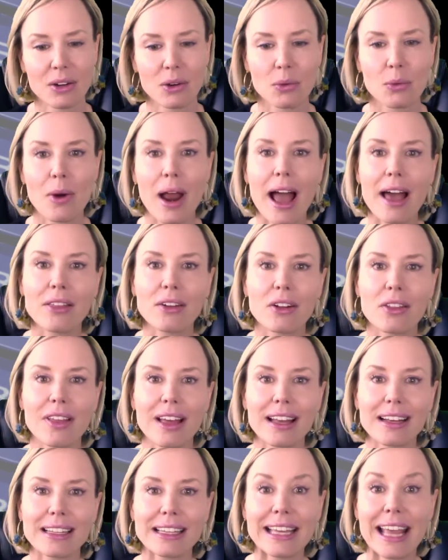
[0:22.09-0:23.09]
rather
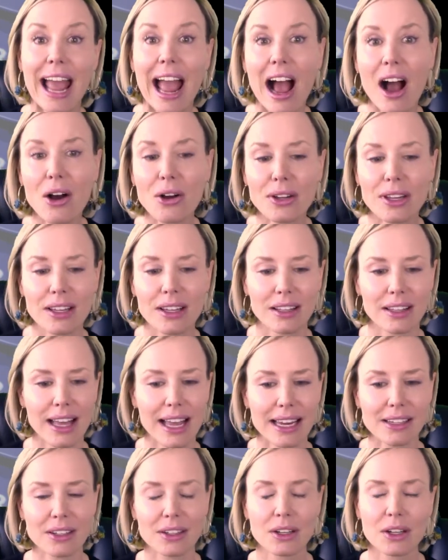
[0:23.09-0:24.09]
than
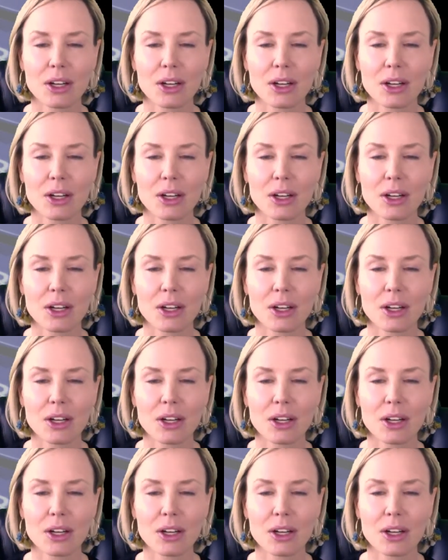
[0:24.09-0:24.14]
calculate